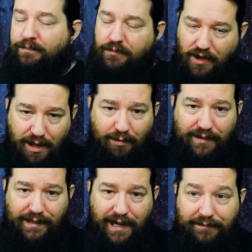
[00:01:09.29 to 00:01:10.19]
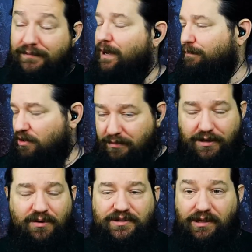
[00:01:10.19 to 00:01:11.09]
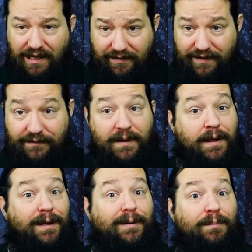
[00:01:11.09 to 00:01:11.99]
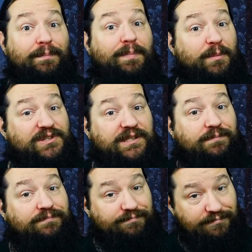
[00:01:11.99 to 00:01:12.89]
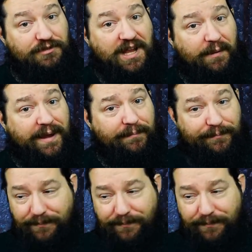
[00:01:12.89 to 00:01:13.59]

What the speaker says: Probably not. I'm probably going to love it, but we'll see. Shall we?